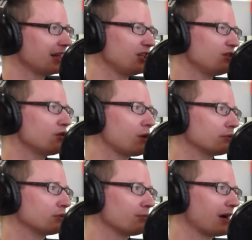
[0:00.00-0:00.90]
you go up
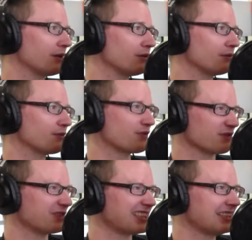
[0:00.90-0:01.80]
to about
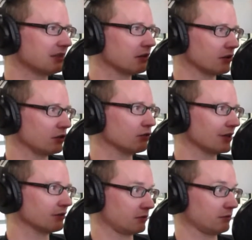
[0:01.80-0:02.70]
15 and you go
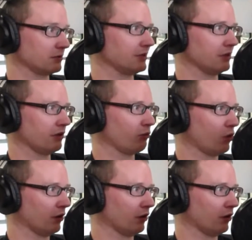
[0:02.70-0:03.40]
down to as little as 1.